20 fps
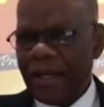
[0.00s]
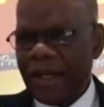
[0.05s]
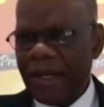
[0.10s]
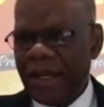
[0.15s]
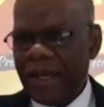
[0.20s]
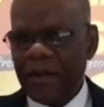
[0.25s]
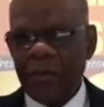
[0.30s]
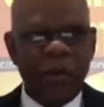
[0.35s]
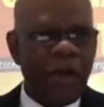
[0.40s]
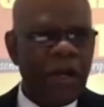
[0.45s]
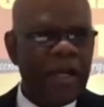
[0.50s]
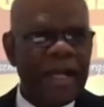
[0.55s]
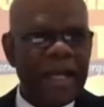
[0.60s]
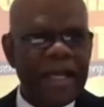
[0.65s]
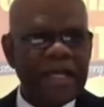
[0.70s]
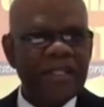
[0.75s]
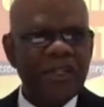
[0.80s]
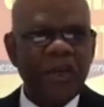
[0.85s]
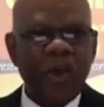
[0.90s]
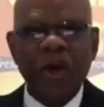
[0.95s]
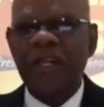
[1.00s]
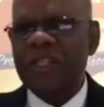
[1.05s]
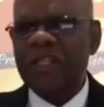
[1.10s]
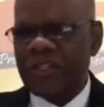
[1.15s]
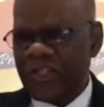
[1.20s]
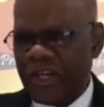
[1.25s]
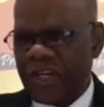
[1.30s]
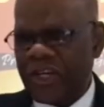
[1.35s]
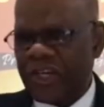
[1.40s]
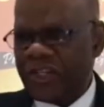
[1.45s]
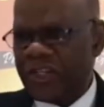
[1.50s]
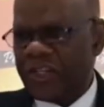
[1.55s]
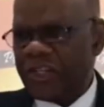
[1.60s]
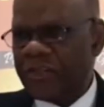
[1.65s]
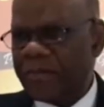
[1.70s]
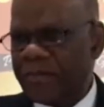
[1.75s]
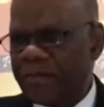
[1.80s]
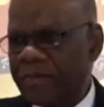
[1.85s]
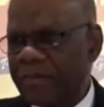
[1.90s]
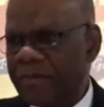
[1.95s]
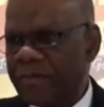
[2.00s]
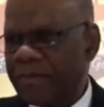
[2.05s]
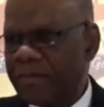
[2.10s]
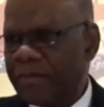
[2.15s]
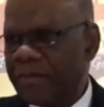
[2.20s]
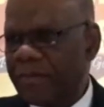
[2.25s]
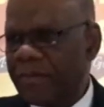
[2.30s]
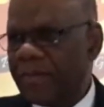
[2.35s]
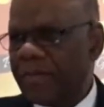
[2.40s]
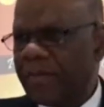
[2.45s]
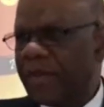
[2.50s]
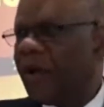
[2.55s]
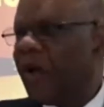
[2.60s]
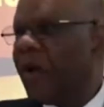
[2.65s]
And one is God's church. The